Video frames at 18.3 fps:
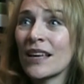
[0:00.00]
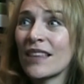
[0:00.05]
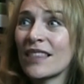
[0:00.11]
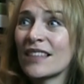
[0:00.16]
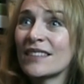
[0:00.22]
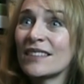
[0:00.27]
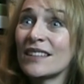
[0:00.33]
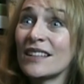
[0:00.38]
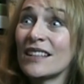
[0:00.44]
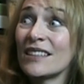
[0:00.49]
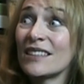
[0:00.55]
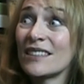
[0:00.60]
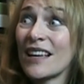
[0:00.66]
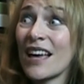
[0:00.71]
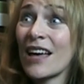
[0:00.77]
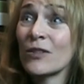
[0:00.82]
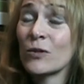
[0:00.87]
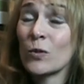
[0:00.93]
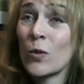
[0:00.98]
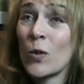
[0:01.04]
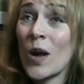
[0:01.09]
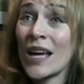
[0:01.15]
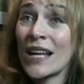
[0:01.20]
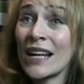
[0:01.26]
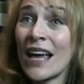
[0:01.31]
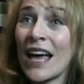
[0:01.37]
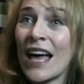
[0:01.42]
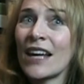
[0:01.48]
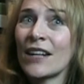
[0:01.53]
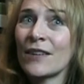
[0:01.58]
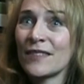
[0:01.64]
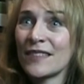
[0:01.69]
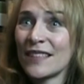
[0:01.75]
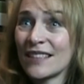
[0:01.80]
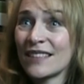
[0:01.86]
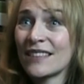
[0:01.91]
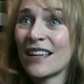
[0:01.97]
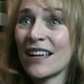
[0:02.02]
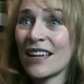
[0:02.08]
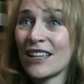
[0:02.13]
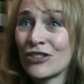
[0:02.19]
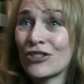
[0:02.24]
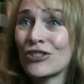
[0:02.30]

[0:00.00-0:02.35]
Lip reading: The CDC has 1 out of 68